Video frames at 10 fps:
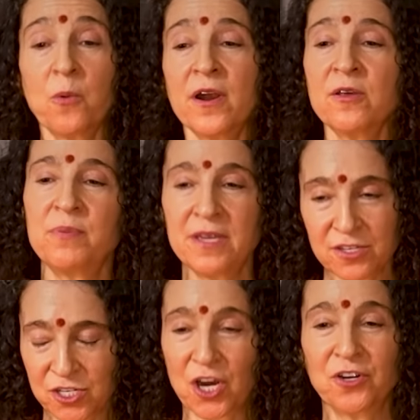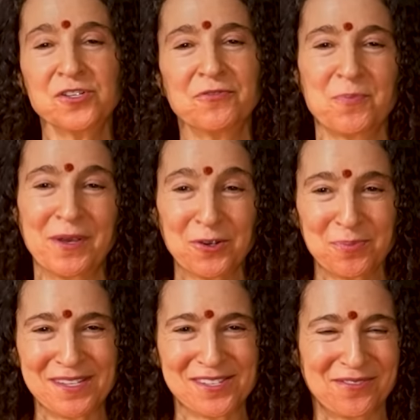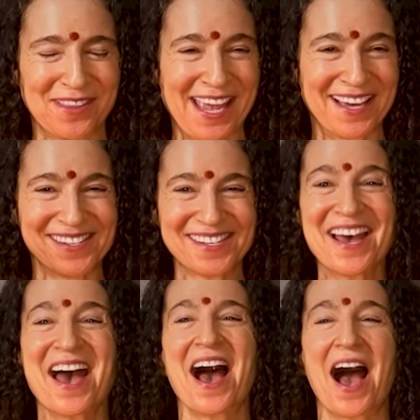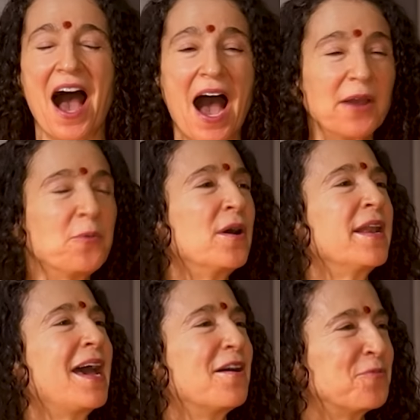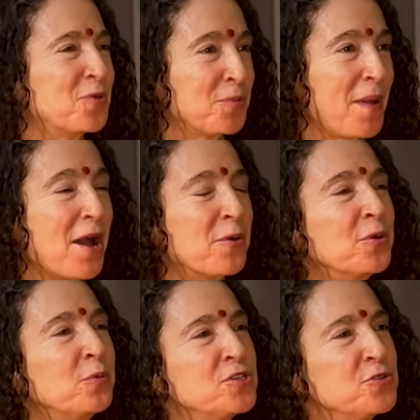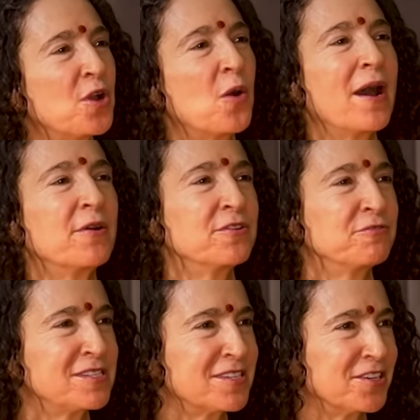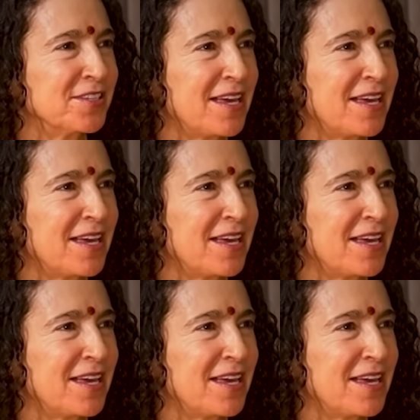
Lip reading: want to be in charge of a bigger piece of land. I want to have more power. Would you go out and risk your